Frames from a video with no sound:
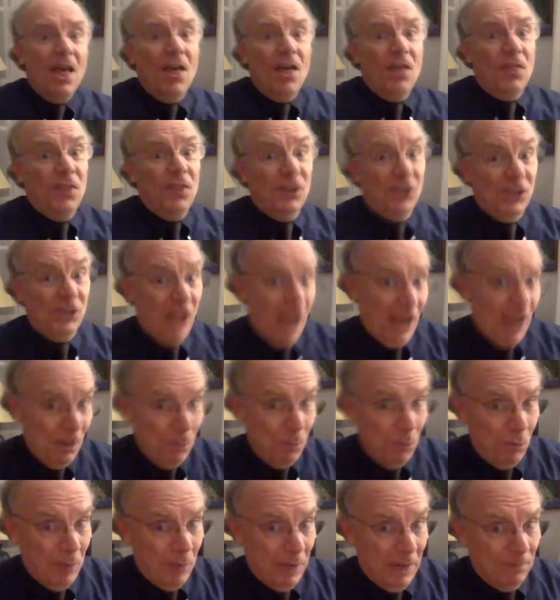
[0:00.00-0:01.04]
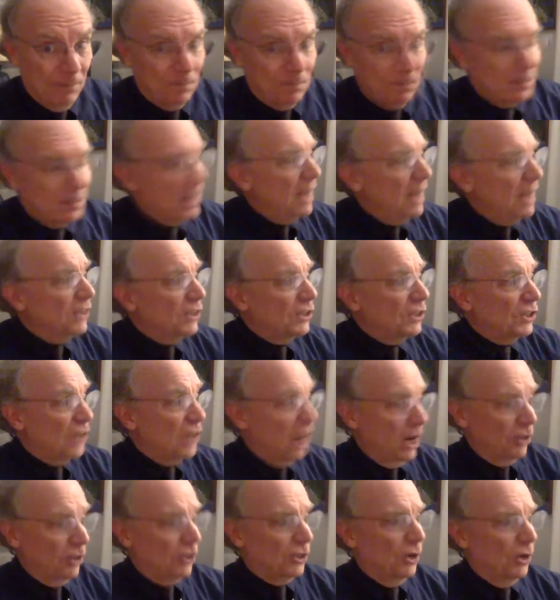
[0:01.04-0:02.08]
The second movement is a
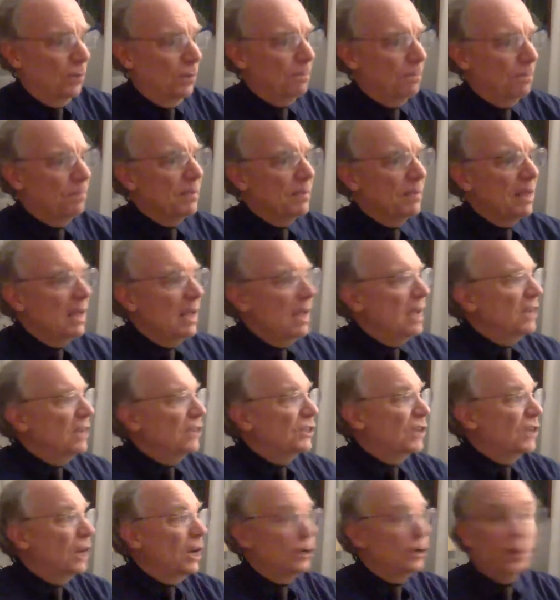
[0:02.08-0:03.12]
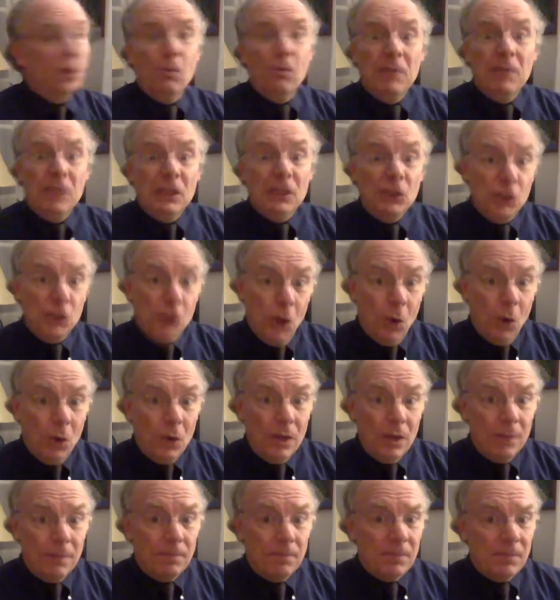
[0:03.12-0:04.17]
scherzo. Scherzo means
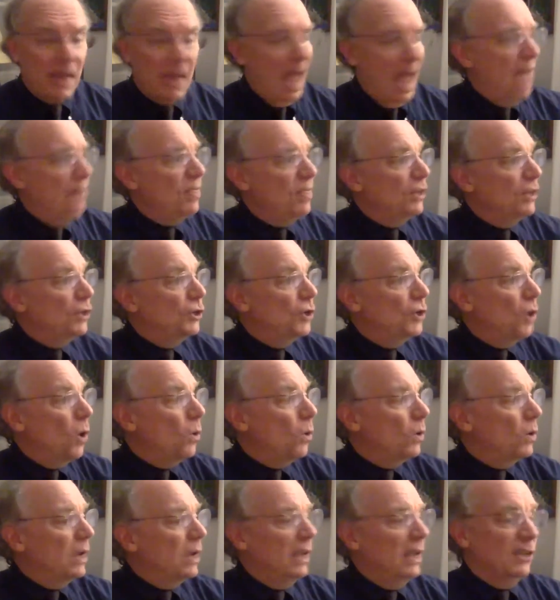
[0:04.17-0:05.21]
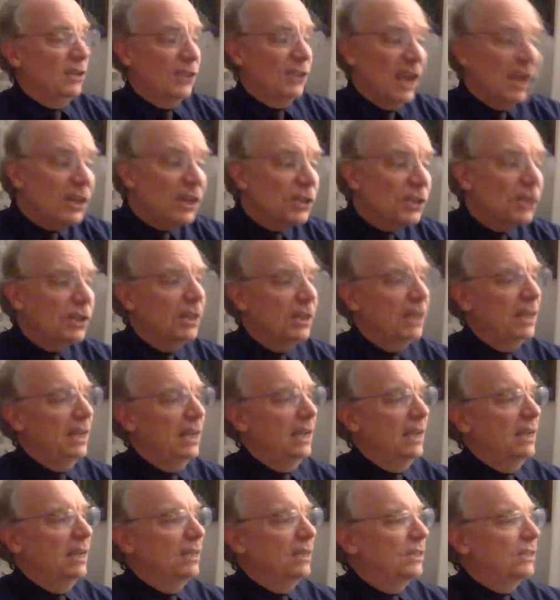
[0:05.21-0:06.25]
joke, and the joke essentially
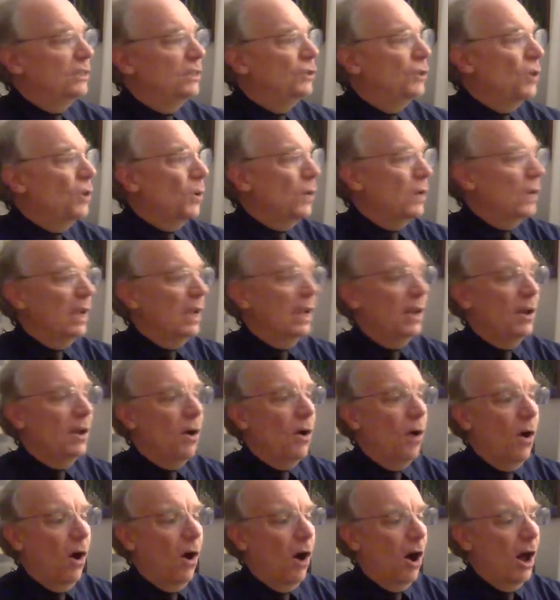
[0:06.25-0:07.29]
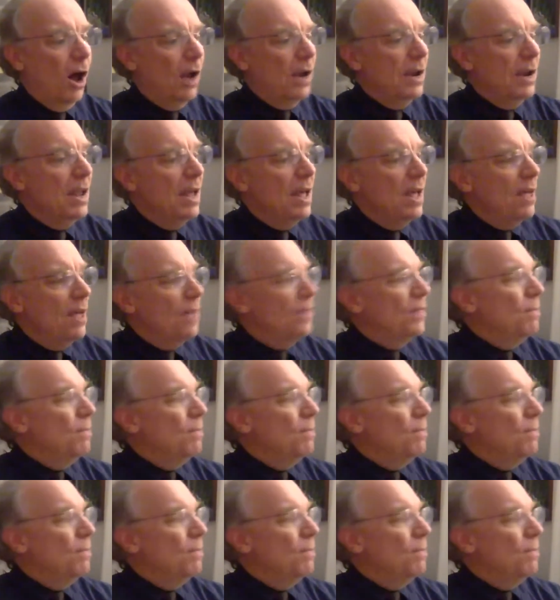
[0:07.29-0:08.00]
is joking on the